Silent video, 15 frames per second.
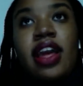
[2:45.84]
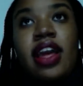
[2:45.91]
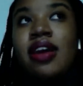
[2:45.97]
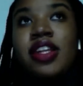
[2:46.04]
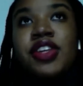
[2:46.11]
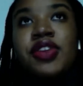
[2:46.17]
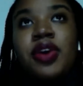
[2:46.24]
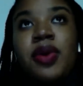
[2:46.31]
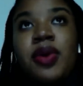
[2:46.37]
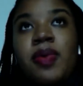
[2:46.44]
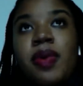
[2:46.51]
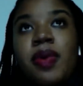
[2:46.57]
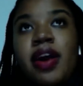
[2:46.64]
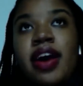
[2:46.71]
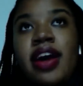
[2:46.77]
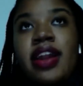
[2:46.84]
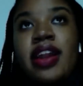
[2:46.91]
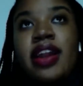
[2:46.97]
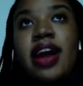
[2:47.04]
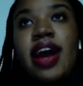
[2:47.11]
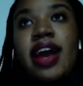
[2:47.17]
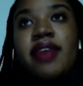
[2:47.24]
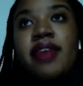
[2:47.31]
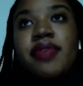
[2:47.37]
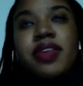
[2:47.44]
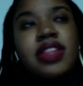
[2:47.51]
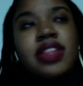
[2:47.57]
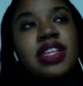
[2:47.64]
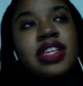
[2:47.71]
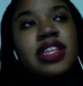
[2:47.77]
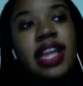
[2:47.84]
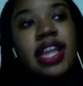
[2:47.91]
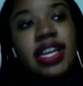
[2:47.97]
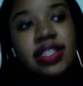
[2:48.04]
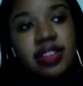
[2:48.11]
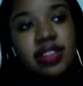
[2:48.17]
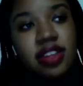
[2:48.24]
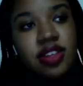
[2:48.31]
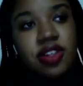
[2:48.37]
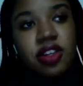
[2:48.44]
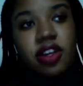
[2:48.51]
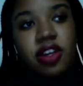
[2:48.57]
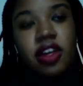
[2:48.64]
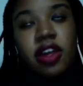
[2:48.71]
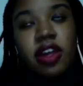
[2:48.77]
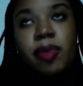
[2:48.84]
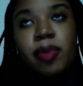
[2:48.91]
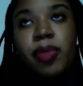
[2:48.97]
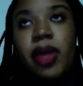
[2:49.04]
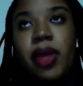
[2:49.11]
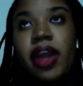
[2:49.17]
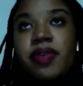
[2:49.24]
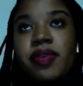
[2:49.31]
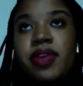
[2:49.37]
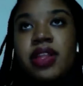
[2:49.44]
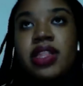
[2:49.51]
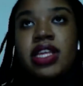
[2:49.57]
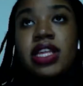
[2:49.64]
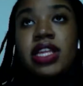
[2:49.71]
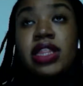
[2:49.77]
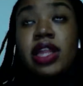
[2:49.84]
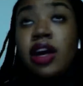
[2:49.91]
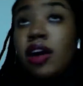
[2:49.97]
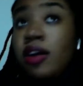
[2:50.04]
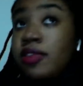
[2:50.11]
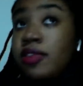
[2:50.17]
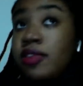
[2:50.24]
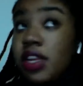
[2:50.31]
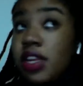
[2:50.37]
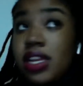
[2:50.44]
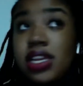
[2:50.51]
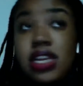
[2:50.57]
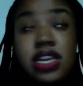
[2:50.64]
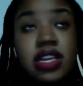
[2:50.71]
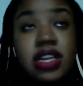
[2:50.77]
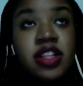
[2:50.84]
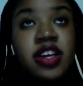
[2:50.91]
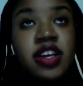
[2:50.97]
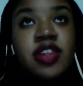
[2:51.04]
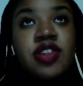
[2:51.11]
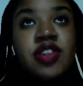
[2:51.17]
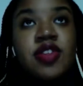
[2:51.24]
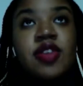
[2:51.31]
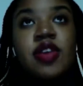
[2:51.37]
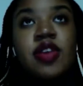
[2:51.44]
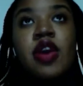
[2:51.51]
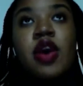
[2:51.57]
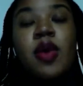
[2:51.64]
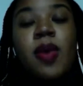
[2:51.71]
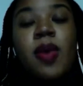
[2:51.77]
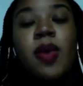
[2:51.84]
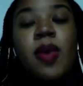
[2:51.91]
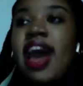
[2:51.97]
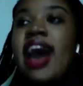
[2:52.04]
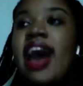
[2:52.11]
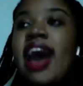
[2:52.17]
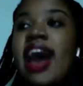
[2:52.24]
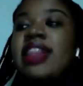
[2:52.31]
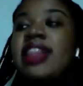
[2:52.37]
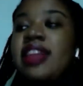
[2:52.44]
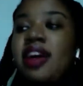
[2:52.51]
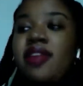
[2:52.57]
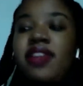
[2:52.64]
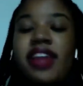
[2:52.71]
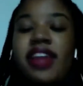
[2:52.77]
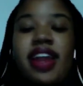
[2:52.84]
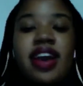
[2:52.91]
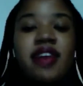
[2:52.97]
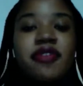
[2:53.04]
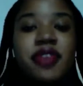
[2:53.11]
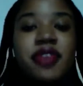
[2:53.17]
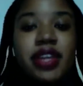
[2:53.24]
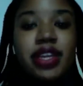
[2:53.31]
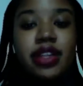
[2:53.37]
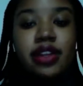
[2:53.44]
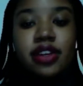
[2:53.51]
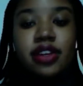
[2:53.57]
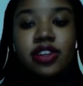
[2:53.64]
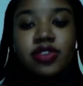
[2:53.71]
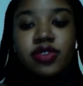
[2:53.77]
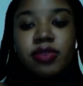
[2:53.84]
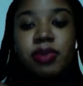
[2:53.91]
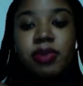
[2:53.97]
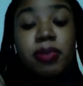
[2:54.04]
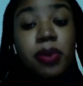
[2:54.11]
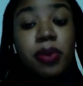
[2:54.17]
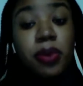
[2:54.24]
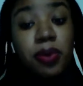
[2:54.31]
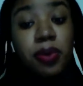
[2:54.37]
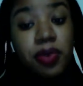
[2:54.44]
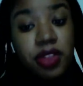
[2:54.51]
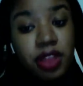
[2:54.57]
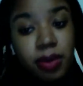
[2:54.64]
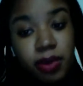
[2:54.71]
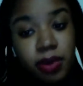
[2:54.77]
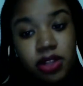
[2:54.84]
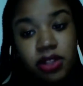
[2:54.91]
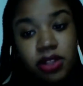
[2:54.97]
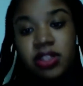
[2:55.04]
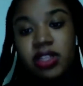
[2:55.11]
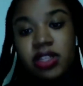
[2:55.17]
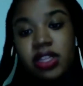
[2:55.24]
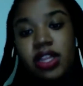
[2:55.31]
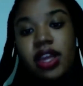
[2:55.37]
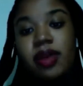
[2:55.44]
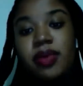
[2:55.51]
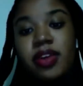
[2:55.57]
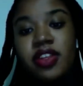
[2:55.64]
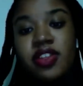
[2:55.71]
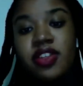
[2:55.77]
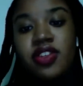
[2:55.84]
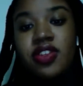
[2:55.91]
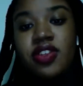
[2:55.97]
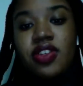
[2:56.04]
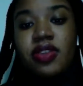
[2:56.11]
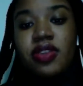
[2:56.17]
And so I thought, you know what? I really like teaching. I really love studying English. Why don't I just share that love that I have for English for people who really want to learn the language?